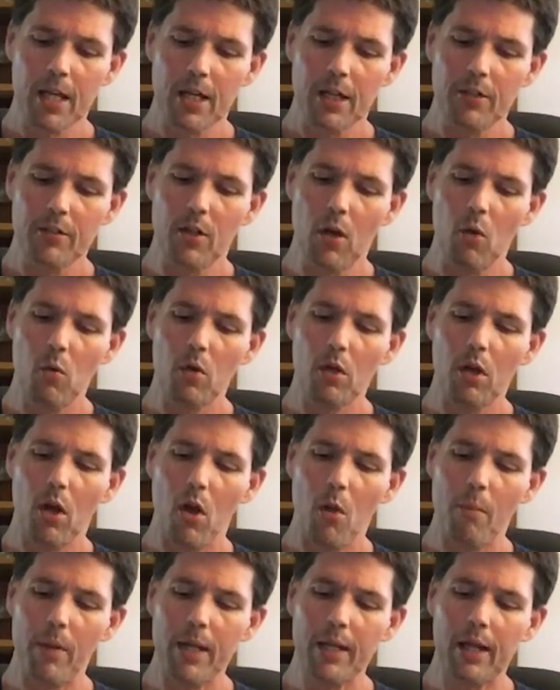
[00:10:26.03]
don't
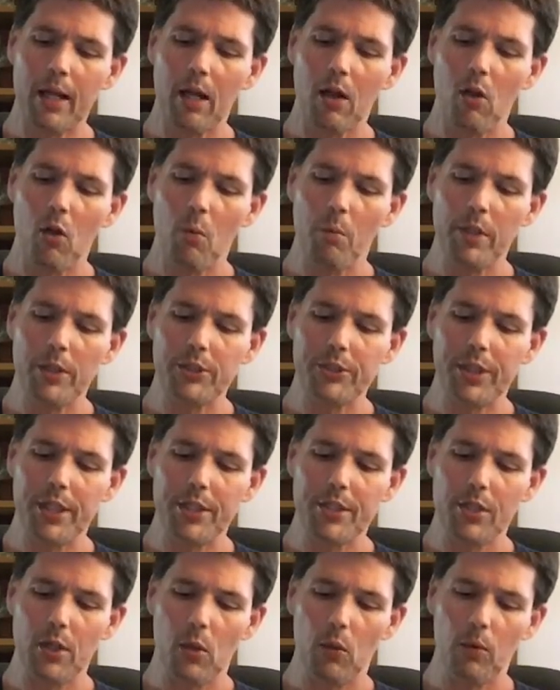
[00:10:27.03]
call me Naomi, she
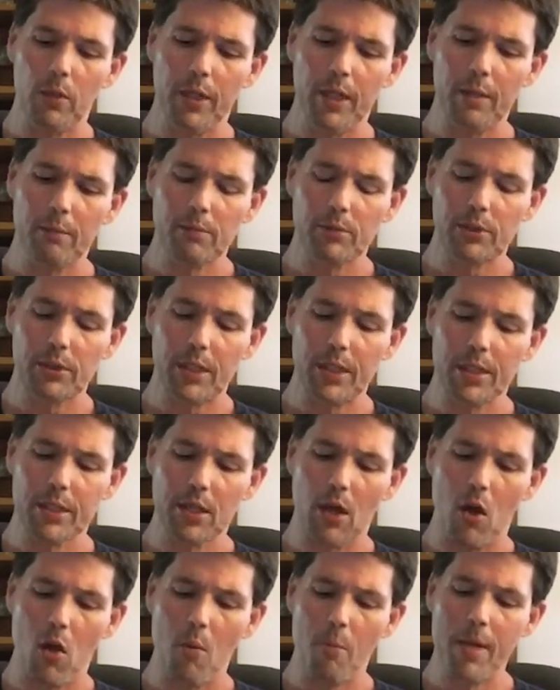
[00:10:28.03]
told them. Said,
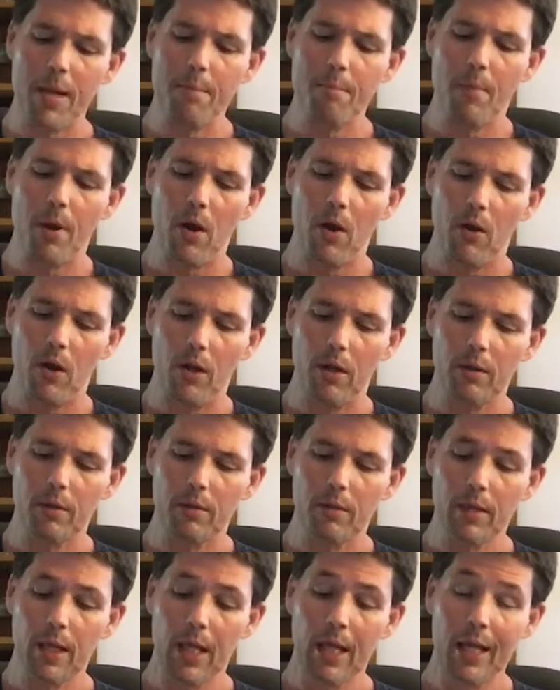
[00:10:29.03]
call me Mara.
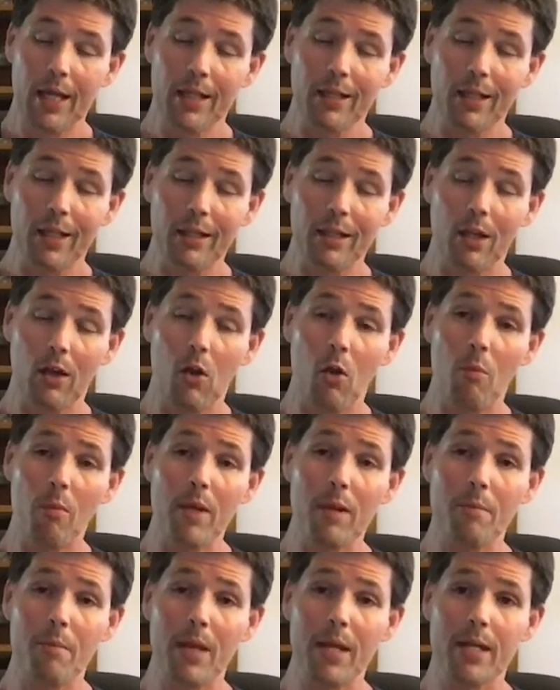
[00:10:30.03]
Now
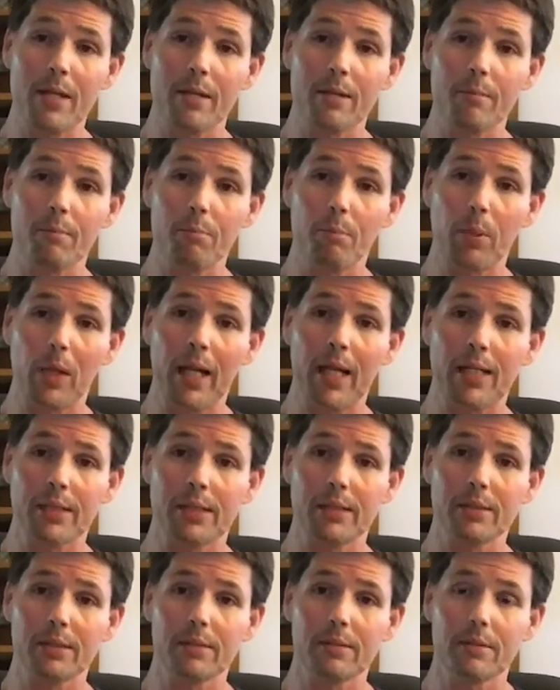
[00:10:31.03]
Naomi meant
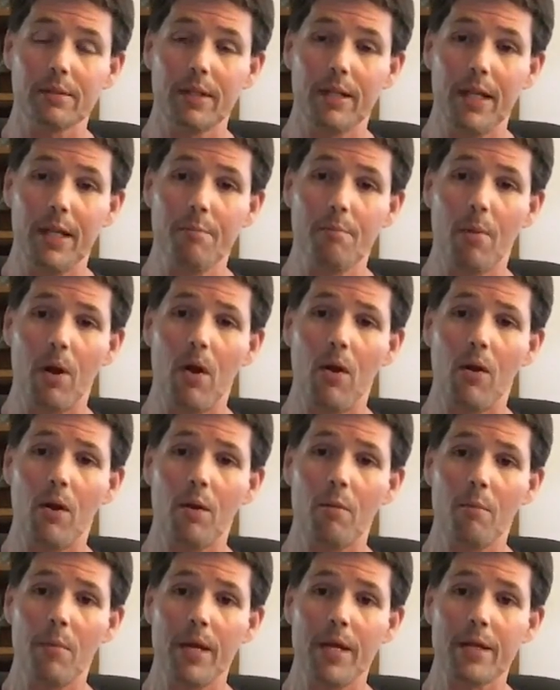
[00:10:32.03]
pleasant, and
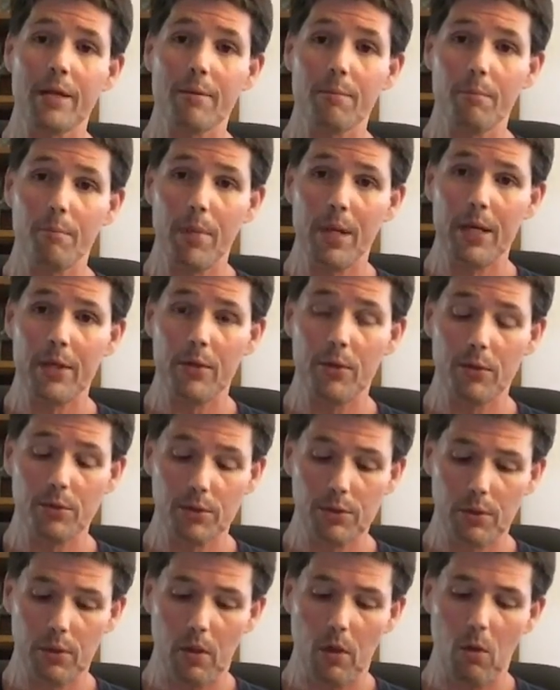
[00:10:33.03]
Mara meant bitter.
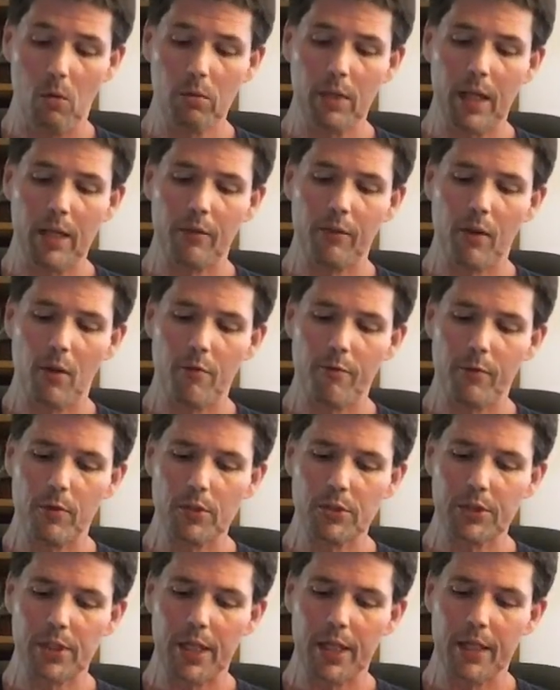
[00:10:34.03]
So hold that thought for a
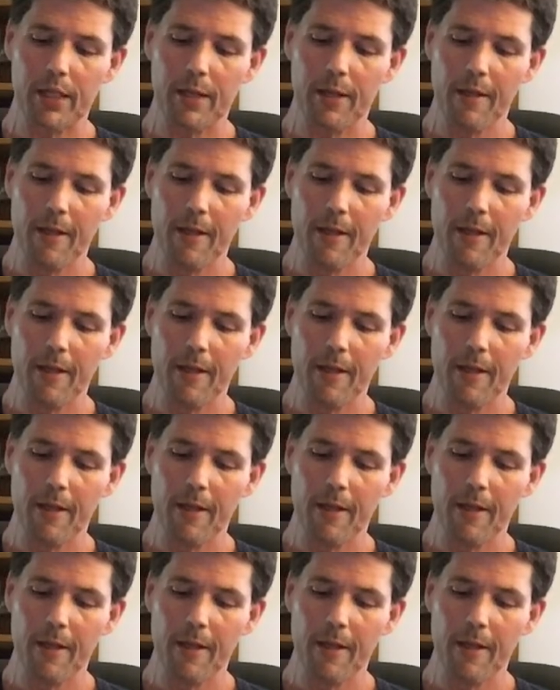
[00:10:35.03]
second.